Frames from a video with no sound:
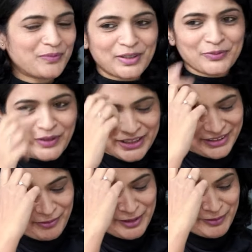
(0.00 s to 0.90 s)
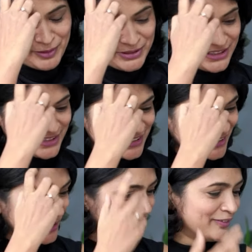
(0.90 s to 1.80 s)
there is one very famous
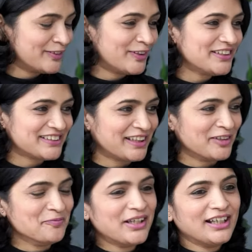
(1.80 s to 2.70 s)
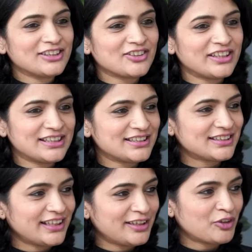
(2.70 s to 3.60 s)
instagrammer i forgot his name so he is
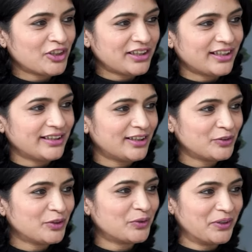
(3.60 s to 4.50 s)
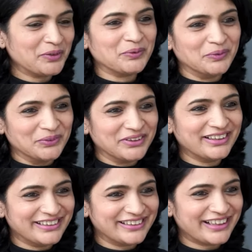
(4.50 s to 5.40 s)
like if you're not tired how you're going to
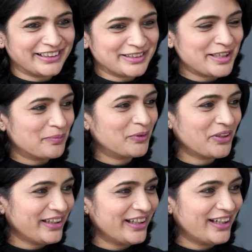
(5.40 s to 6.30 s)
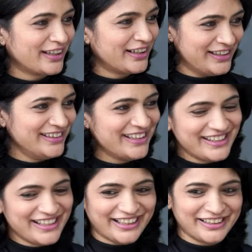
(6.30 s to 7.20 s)
uh, get to sleep okay agar neend
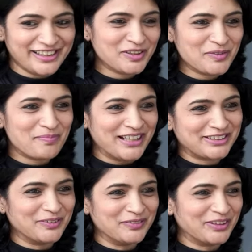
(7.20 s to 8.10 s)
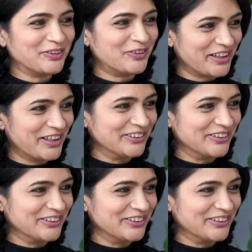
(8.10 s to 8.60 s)
nahi aa rahi hai to 5 kilometer daud ke aa